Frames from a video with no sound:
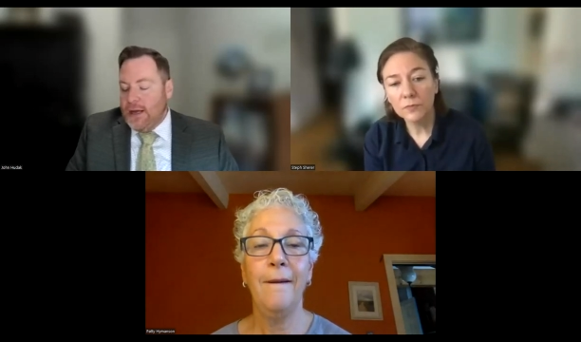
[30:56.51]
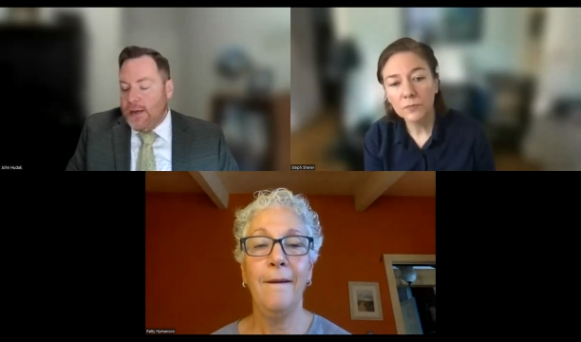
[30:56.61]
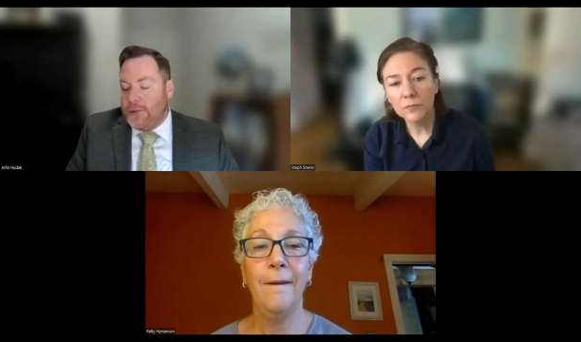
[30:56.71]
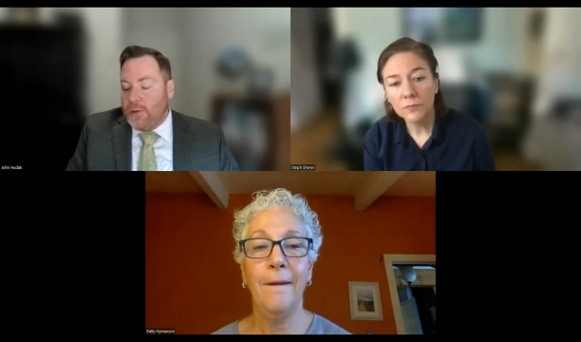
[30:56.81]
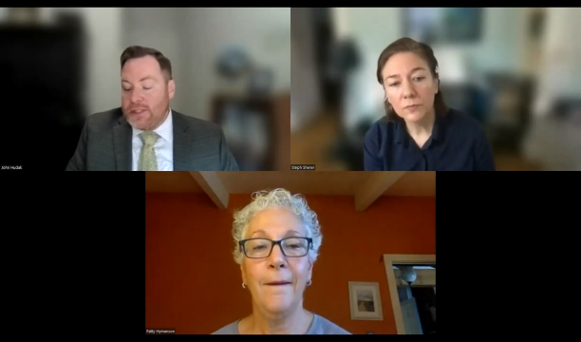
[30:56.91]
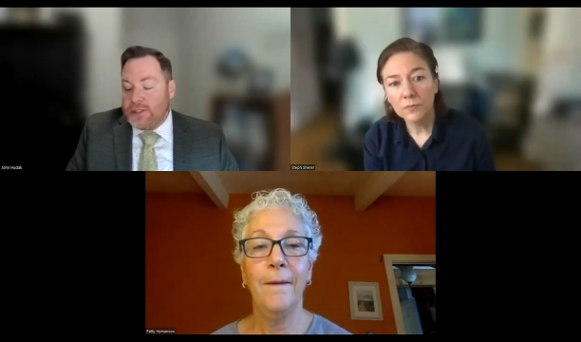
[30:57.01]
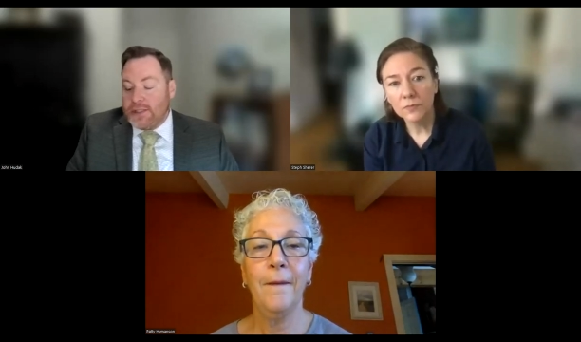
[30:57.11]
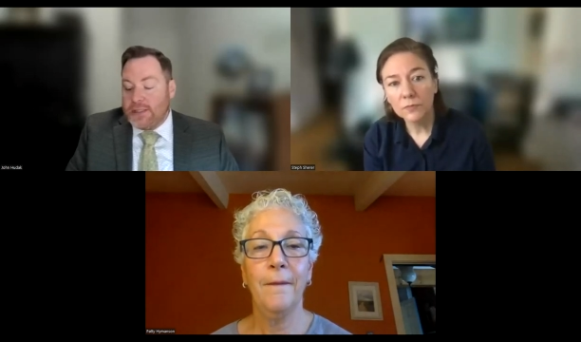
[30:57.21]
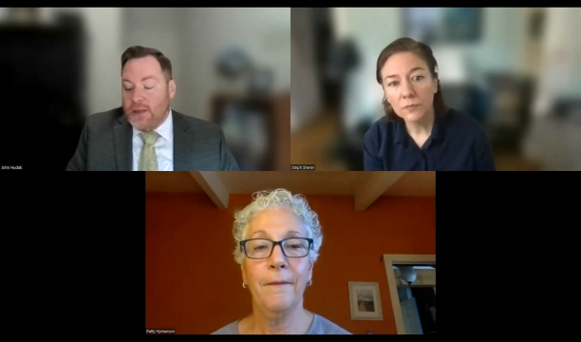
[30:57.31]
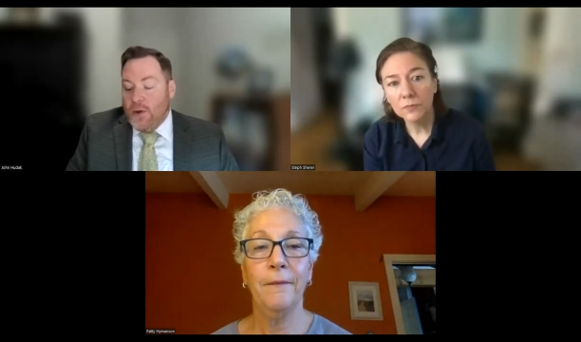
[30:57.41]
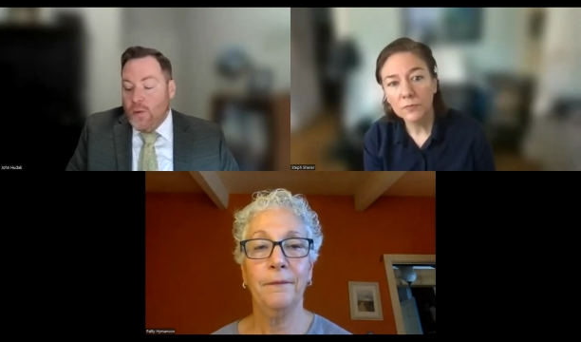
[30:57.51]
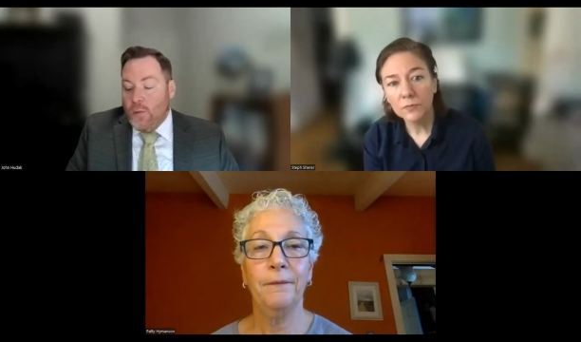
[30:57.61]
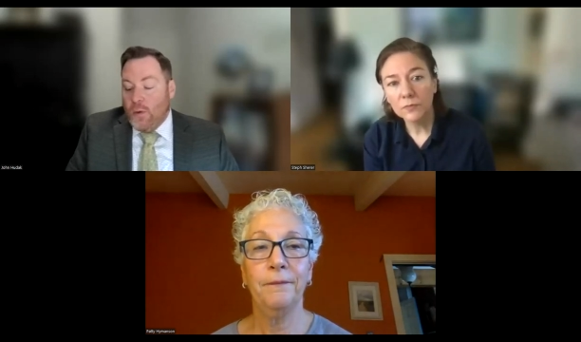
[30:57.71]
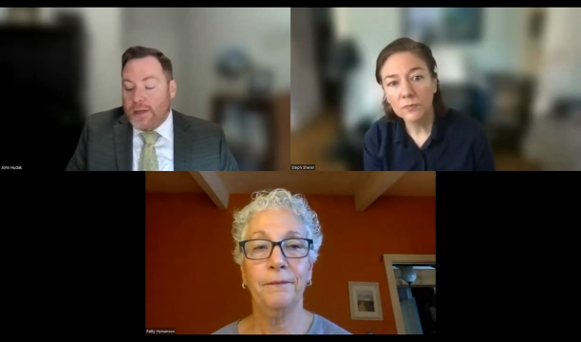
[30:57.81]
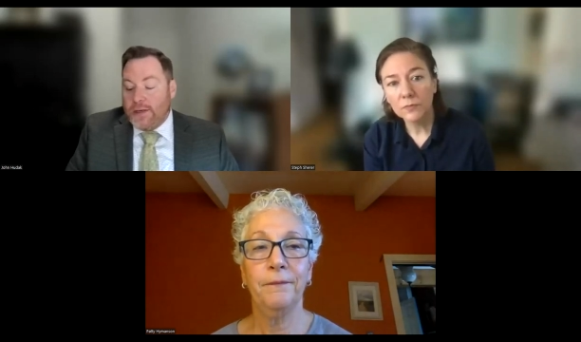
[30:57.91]
Speaker 1: Um, the question is
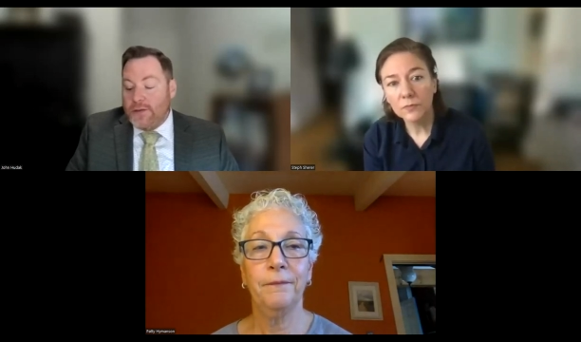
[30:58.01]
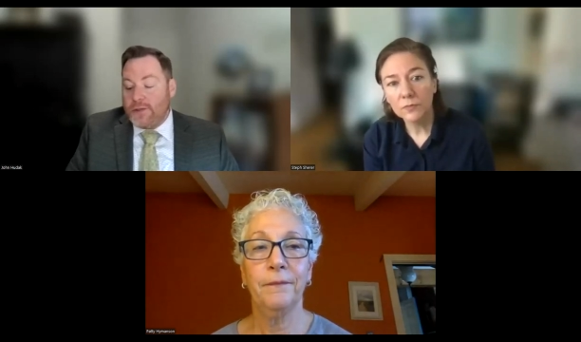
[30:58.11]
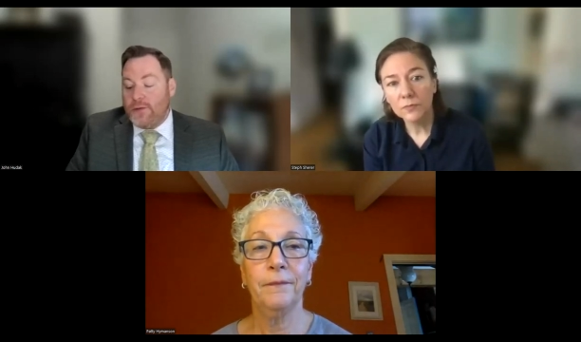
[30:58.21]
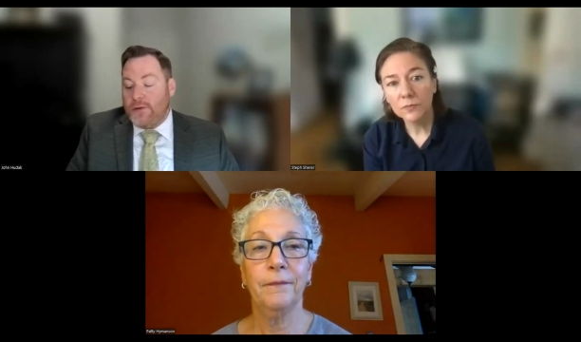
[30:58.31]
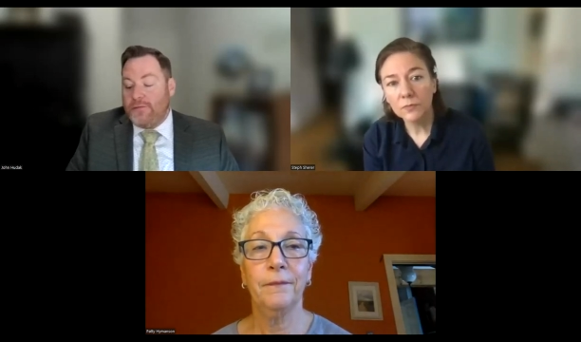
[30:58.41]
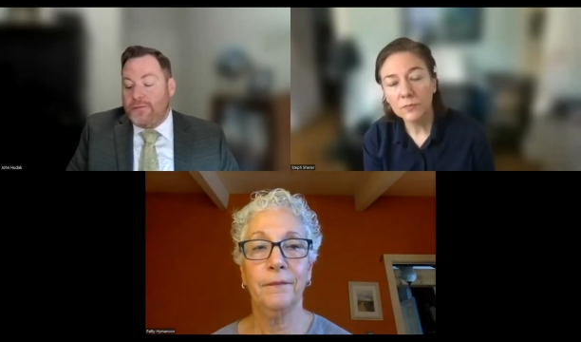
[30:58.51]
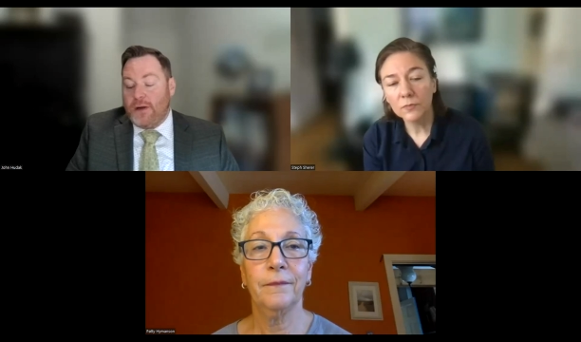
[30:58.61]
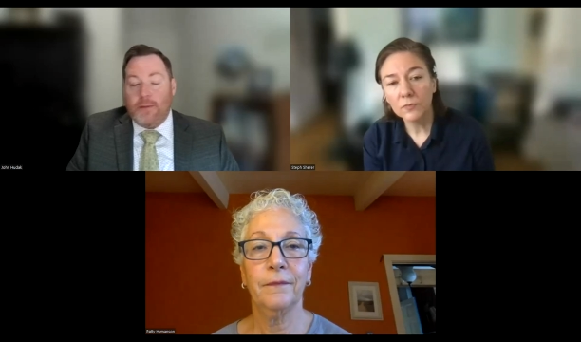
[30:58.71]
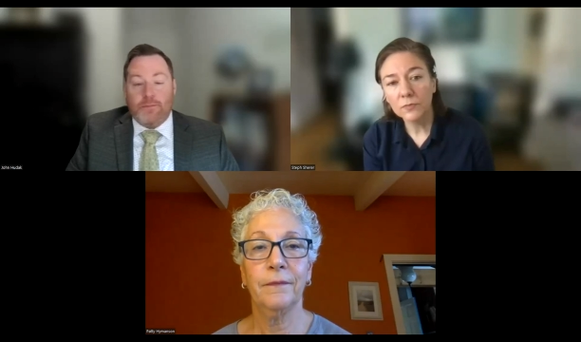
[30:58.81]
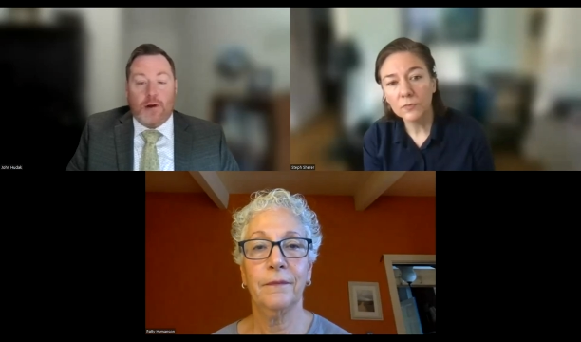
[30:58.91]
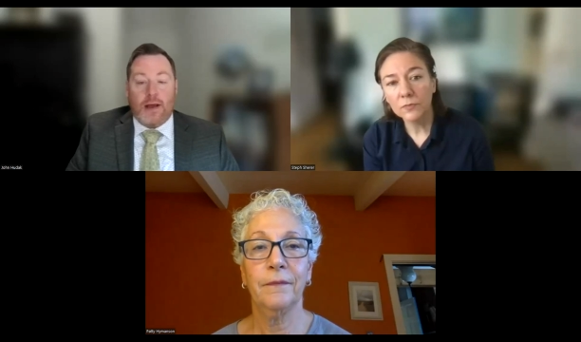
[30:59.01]
what can you do if a,